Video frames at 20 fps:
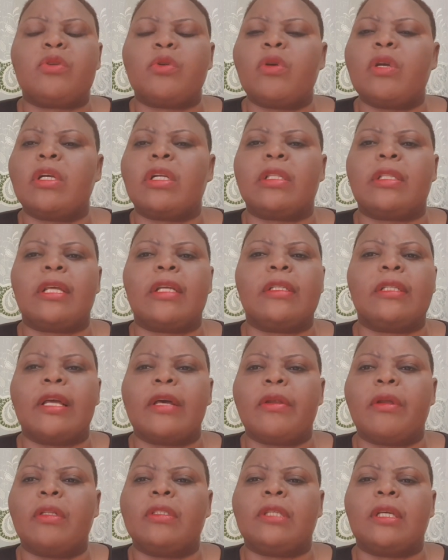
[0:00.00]
doing
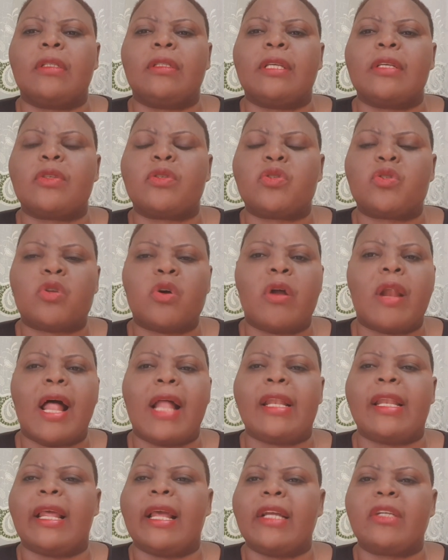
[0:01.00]
the story
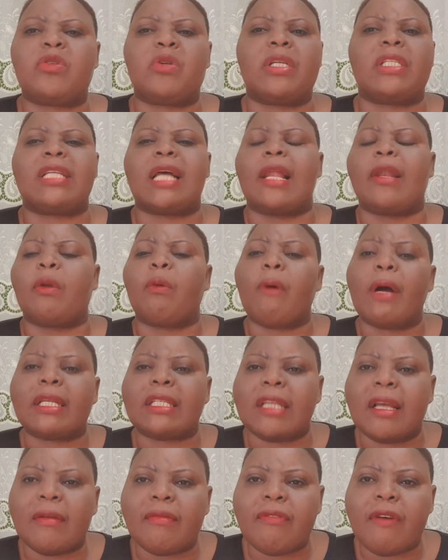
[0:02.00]
and hatred and
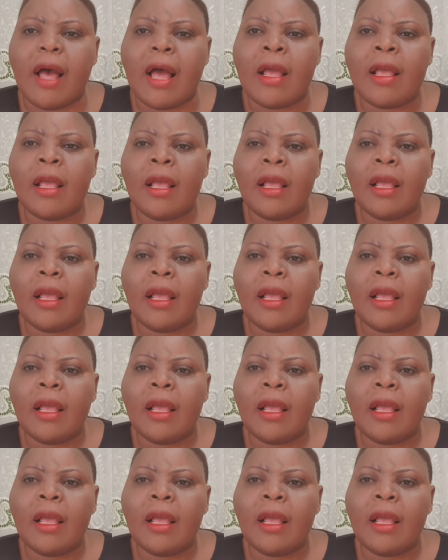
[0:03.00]
whatever?